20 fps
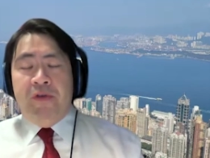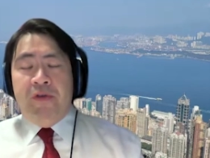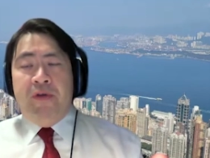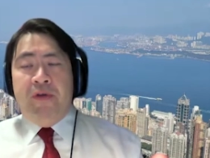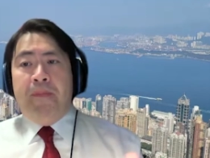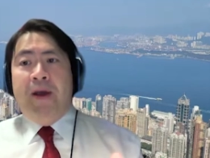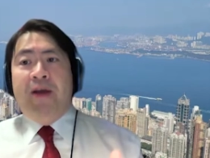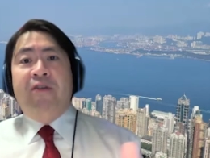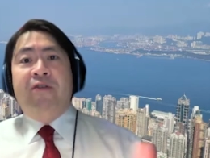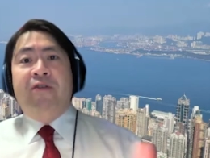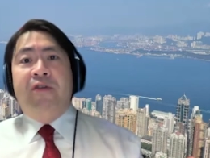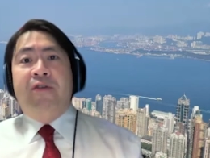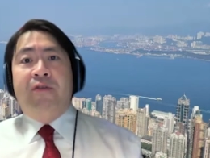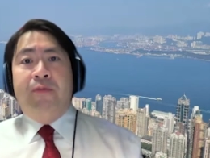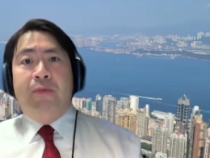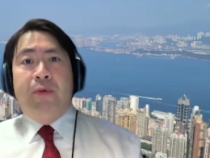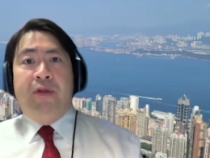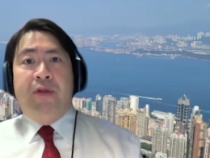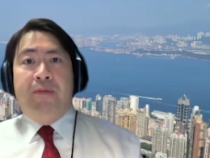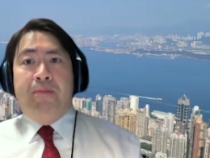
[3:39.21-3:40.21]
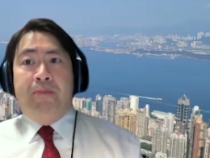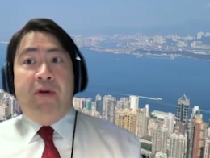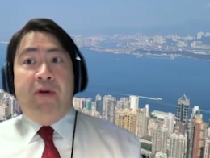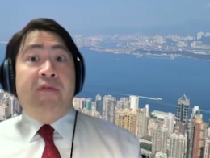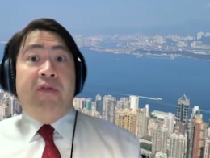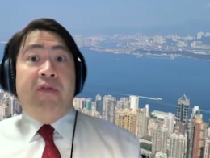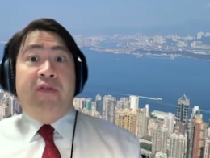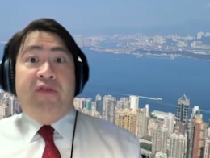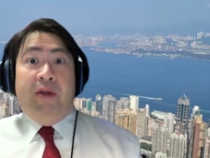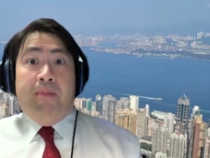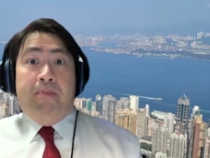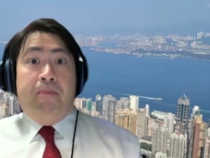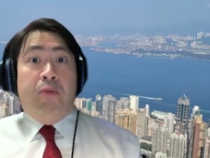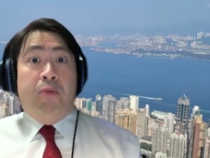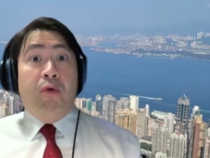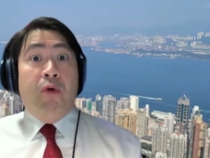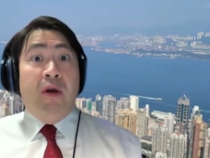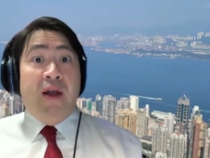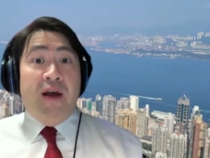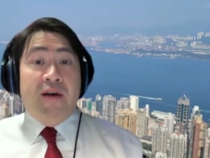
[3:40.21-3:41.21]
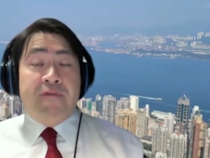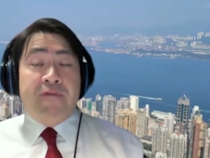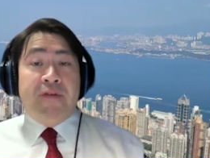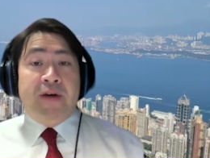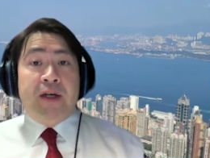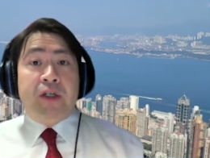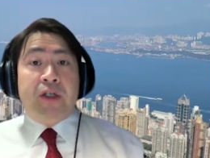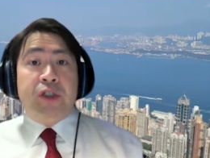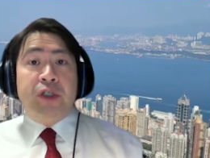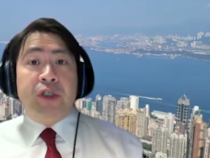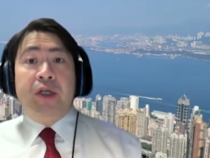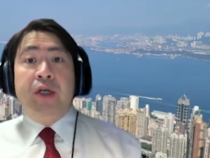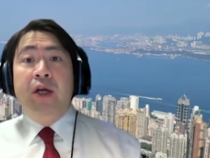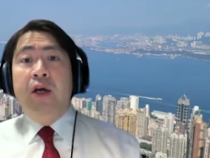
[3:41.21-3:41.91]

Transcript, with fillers: to patients with previously poor lung function